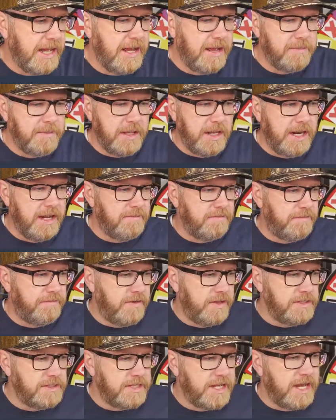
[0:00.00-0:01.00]
I'm going to have a
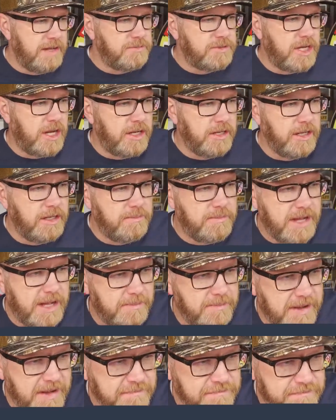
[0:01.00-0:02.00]
fun time talking
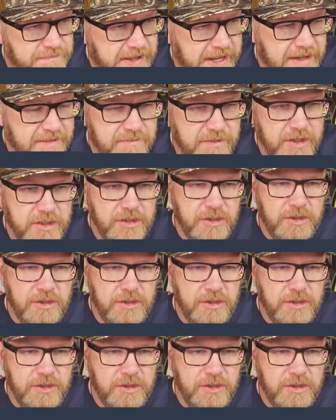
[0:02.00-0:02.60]
about my favorite